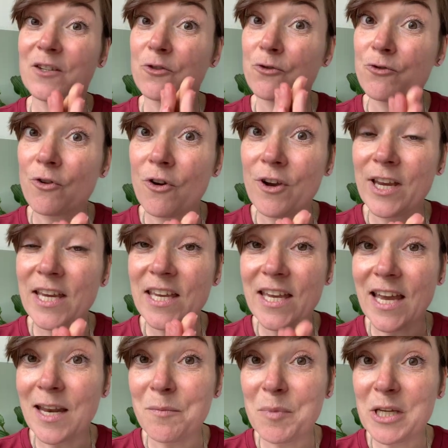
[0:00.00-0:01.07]
Drawing
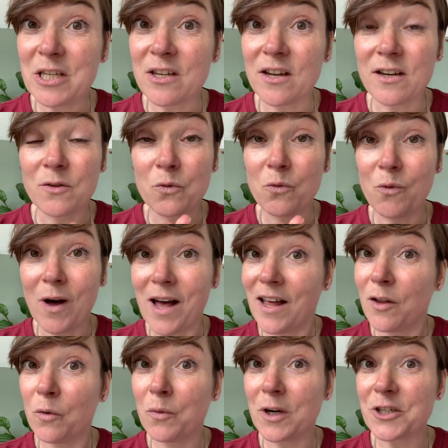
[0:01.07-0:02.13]
can be done
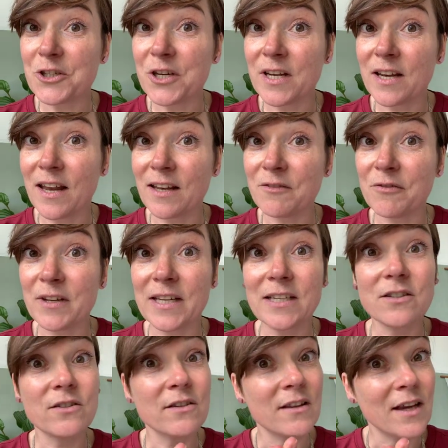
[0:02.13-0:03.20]
while watching Netflix,
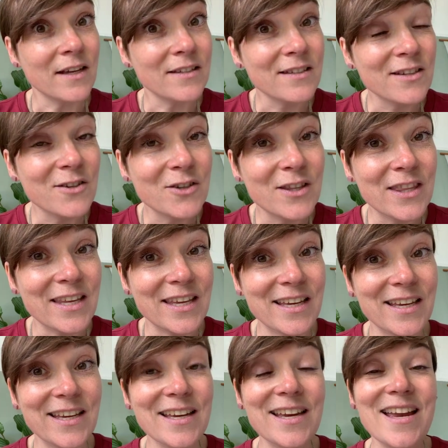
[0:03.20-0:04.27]
so that's a good
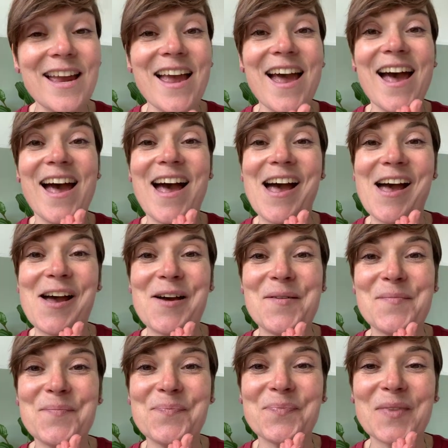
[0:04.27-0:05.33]
thing.
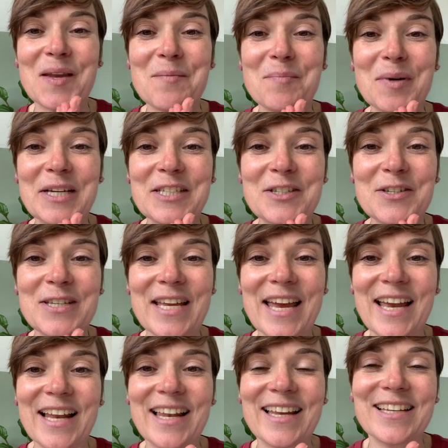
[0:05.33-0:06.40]
Um, but
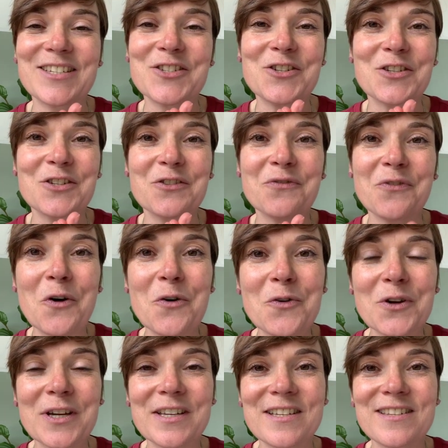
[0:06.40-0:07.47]
today, let's just
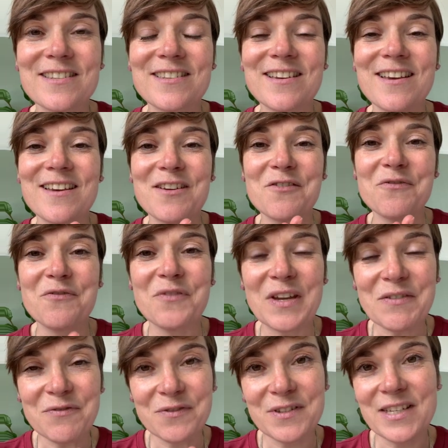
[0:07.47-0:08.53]
focus
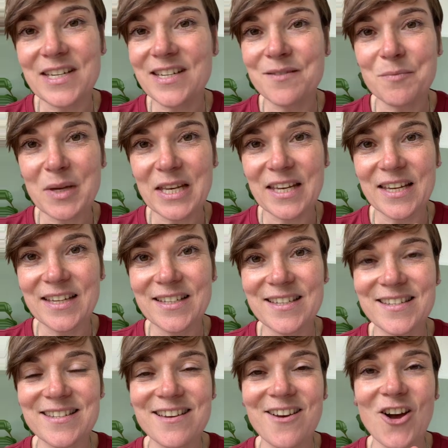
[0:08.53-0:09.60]
15
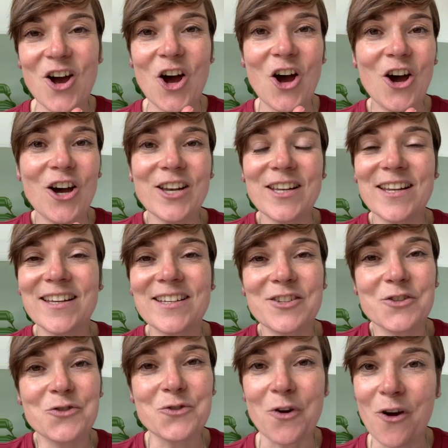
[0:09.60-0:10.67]
minutes on a little
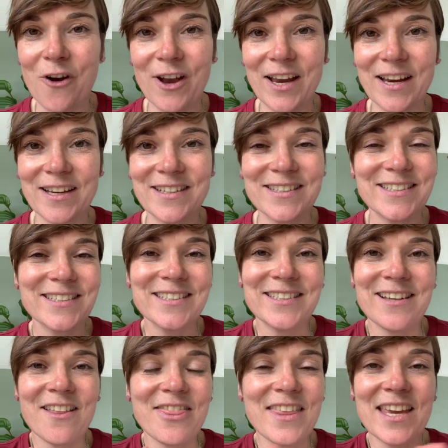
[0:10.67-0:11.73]
drawing and
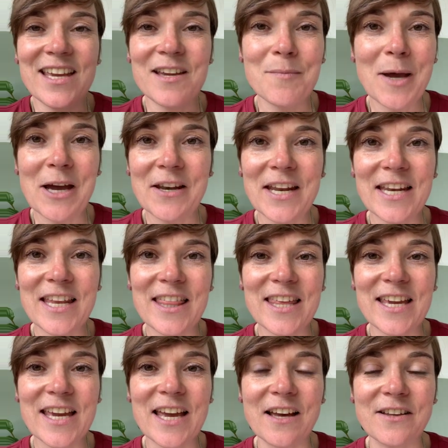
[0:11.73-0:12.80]
not think about
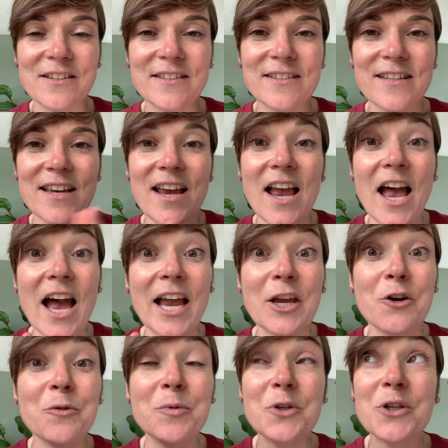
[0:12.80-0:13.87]
anything else. I
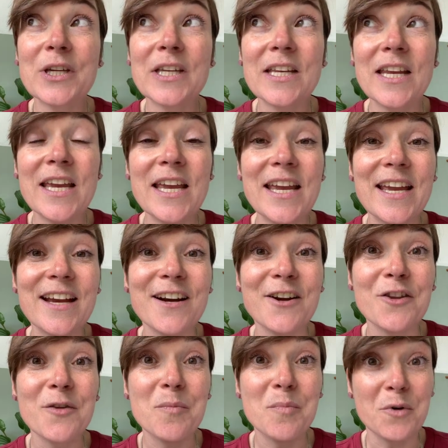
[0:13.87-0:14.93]
hope you can hear
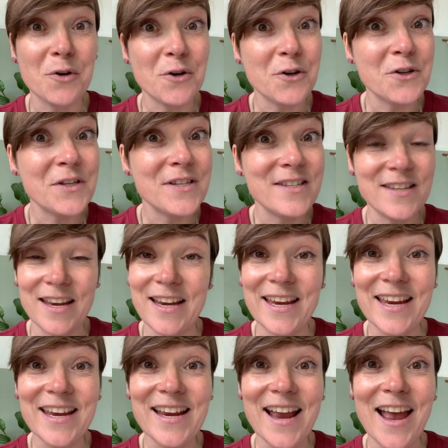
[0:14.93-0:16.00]
the birds
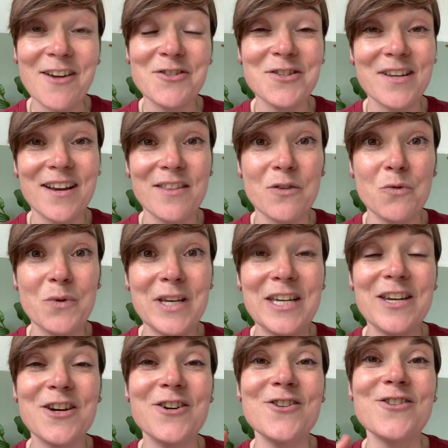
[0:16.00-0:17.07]
singing outside the
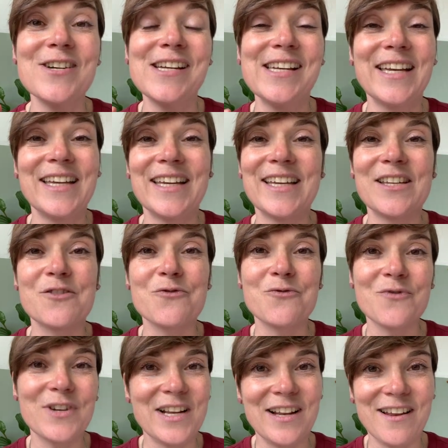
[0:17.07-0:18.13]
window it's
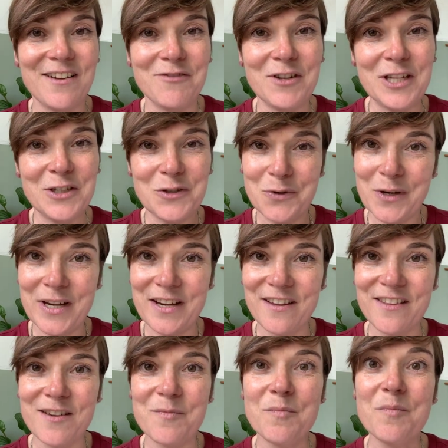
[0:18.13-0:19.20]
really lovely to hear
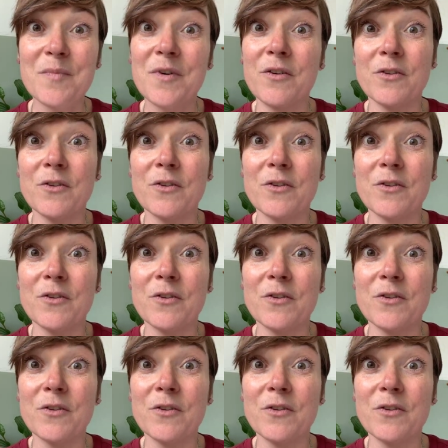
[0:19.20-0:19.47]
them.